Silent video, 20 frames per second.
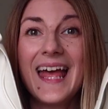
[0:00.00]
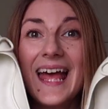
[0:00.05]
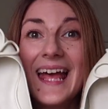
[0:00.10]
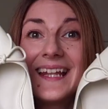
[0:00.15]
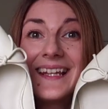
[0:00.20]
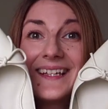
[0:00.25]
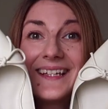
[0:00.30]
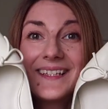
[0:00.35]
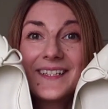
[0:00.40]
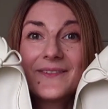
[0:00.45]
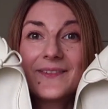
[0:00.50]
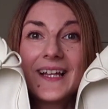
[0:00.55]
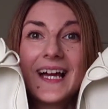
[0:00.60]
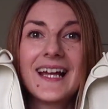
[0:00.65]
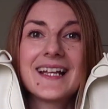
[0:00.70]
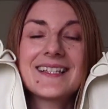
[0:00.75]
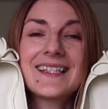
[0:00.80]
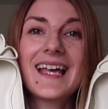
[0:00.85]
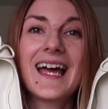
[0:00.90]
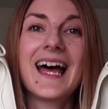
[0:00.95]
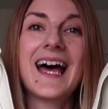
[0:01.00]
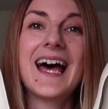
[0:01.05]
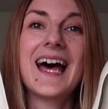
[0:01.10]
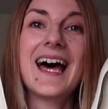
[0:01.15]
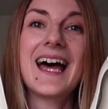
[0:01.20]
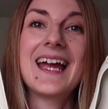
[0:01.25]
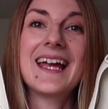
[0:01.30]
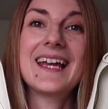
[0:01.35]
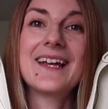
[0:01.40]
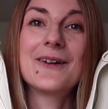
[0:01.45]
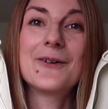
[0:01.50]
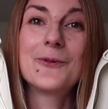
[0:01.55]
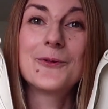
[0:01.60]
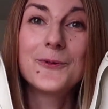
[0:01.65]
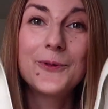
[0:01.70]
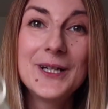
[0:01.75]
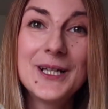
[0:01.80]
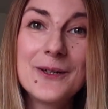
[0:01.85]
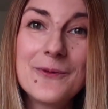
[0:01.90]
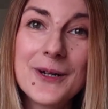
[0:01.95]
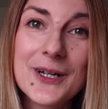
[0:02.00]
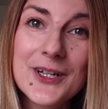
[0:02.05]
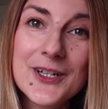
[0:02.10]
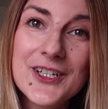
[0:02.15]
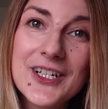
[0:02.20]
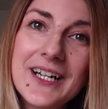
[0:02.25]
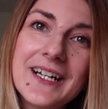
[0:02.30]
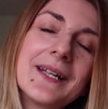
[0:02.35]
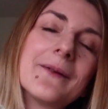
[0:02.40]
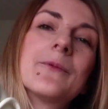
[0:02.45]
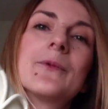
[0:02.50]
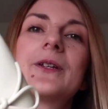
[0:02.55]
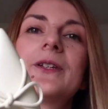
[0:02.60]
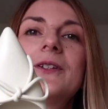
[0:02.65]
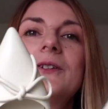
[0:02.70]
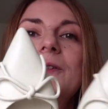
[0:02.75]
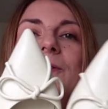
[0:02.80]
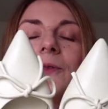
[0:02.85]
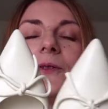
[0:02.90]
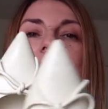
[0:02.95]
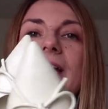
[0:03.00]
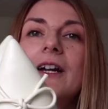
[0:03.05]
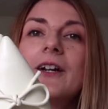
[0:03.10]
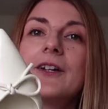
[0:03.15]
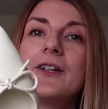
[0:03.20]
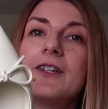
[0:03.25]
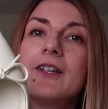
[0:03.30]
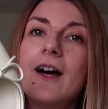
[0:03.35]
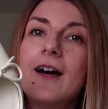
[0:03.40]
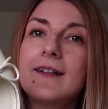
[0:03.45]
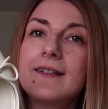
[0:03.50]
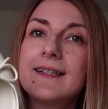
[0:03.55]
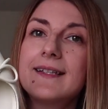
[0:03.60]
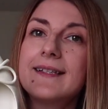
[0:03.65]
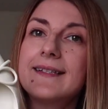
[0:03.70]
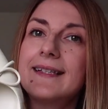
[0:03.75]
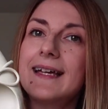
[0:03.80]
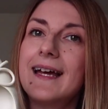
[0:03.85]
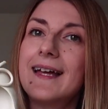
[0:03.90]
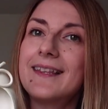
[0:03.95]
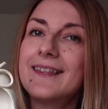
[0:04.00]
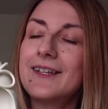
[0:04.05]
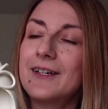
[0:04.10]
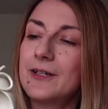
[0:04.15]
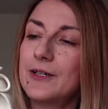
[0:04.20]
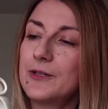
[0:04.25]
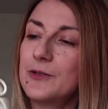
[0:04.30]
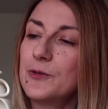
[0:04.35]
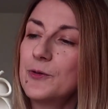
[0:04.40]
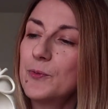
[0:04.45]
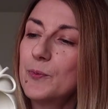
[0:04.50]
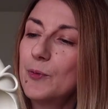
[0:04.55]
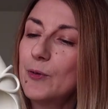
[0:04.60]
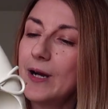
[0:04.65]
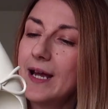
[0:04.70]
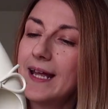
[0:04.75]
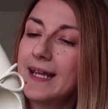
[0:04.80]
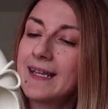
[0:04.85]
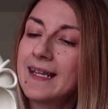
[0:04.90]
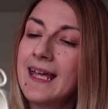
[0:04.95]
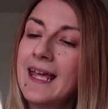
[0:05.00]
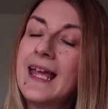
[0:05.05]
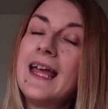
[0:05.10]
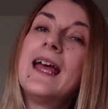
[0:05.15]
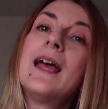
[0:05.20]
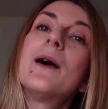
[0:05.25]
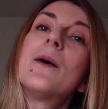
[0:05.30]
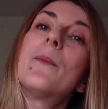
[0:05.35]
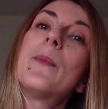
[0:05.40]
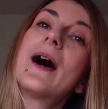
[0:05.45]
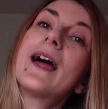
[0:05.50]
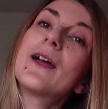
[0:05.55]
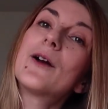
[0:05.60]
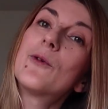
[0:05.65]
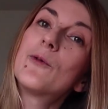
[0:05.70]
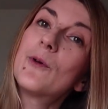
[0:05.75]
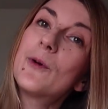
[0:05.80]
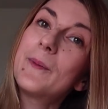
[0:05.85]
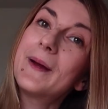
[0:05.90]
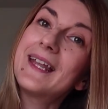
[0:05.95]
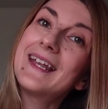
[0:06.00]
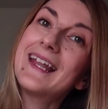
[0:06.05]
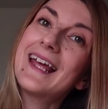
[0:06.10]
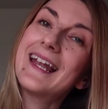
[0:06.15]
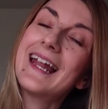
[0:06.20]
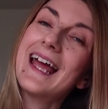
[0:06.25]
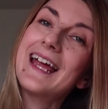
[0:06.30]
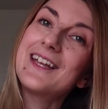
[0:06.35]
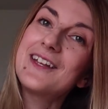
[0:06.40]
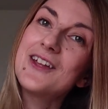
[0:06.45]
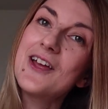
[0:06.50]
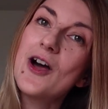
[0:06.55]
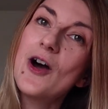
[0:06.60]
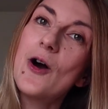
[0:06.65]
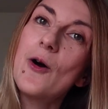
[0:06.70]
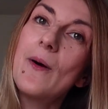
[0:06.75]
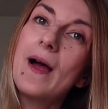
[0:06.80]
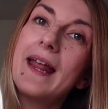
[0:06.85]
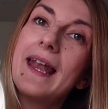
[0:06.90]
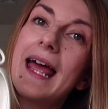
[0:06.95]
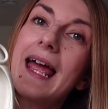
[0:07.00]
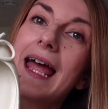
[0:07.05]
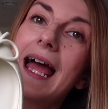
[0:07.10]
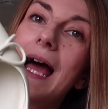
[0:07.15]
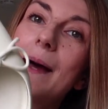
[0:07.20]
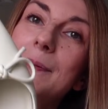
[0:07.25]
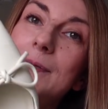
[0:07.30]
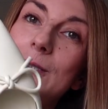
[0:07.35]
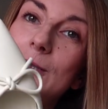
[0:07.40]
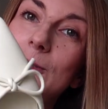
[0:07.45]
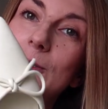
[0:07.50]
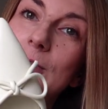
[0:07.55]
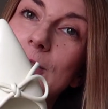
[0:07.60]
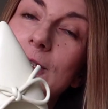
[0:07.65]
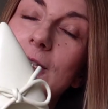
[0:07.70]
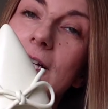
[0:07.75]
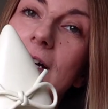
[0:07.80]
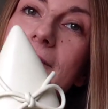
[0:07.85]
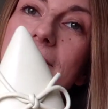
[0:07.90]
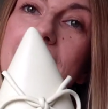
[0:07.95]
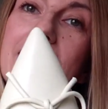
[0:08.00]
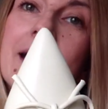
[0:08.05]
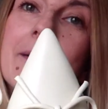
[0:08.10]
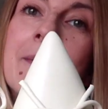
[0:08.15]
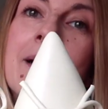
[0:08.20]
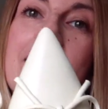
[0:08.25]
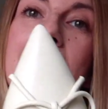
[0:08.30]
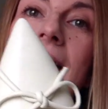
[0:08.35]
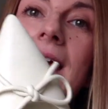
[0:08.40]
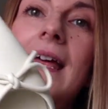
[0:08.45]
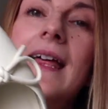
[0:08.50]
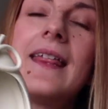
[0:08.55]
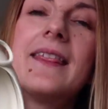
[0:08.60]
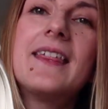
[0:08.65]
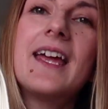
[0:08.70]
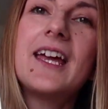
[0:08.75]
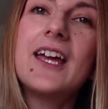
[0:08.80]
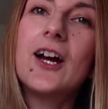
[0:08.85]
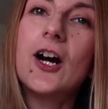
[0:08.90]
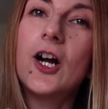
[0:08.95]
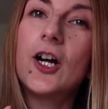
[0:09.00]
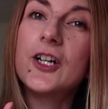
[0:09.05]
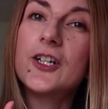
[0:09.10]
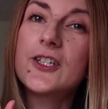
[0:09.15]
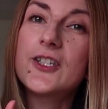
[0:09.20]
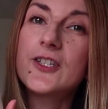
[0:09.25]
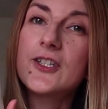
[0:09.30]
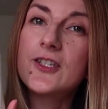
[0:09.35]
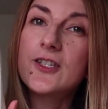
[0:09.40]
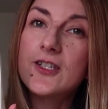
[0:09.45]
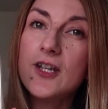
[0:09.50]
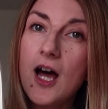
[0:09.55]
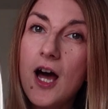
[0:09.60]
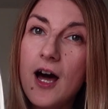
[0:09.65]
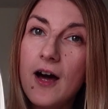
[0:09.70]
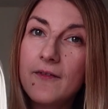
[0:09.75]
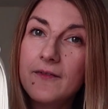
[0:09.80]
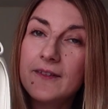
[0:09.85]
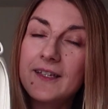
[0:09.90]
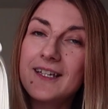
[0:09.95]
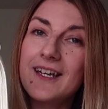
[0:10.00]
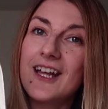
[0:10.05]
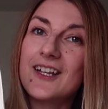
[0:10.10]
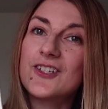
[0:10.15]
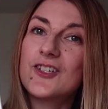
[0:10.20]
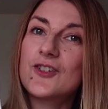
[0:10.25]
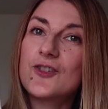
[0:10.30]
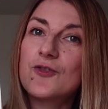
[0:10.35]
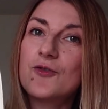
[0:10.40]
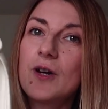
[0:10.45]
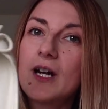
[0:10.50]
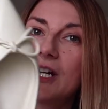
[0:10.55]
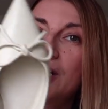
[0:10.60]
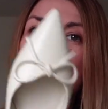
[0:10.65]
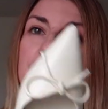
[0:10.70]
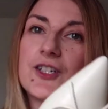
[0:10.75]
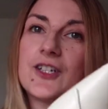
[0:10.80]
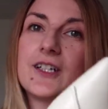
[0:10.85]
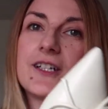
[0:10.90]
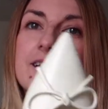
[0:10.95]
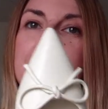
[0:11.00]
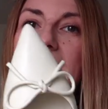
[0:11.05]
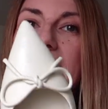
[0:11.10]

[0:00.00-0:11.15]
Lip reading: And these flats, I really want to share them with you. They're not Sezane, they're a new brand by a woman that I know, and I absolutely love them. They are soft yet structured.